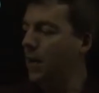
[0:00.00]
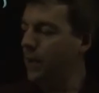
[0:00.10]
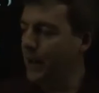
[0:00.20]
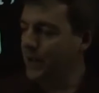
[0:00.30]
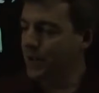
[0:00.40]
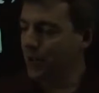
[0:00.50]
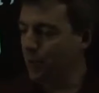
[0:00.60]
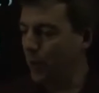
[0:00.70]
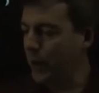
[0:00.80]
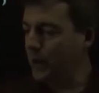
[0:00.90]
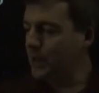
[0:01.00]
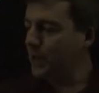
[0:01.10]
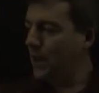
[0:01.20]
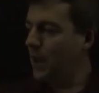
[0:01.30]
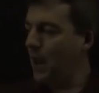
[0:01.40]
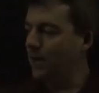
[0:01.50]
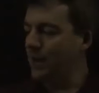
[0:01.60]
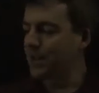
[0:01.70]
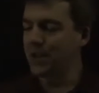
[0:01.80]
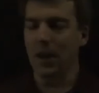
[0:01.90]
these 2 points have
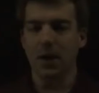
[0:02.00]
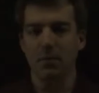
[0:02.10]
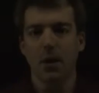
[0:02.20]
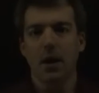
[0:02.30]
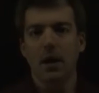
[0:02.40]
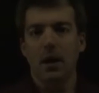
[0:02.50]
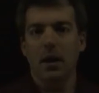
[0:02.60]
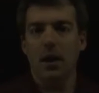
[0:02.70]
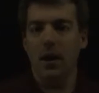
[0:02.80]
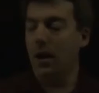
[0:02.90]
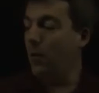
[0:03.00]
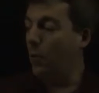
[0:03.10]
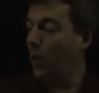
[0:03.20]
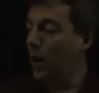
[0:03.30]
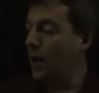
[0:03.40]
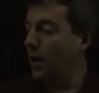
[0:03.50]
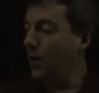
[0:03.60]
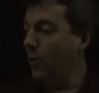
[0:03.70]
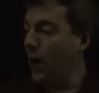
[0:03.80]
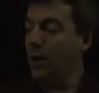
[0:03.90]
the same
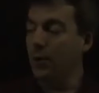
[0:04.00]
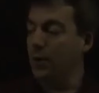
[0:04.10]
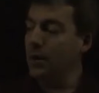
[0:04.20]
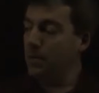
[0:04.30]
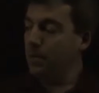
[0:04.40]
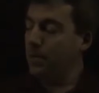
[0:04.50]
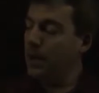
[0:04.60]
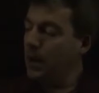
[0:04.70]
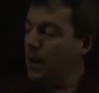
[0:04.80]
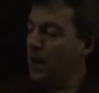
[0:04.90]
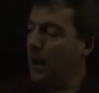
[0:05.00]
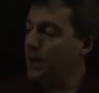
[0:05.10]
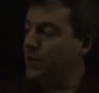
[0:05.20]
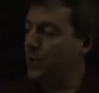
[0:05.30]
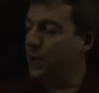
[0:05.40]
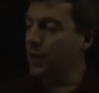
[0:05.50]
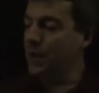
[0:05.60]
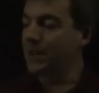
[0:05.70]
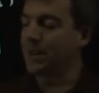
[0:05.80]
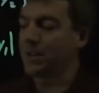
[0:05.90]
y coordinate. And so the
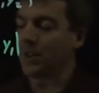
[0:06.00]
distance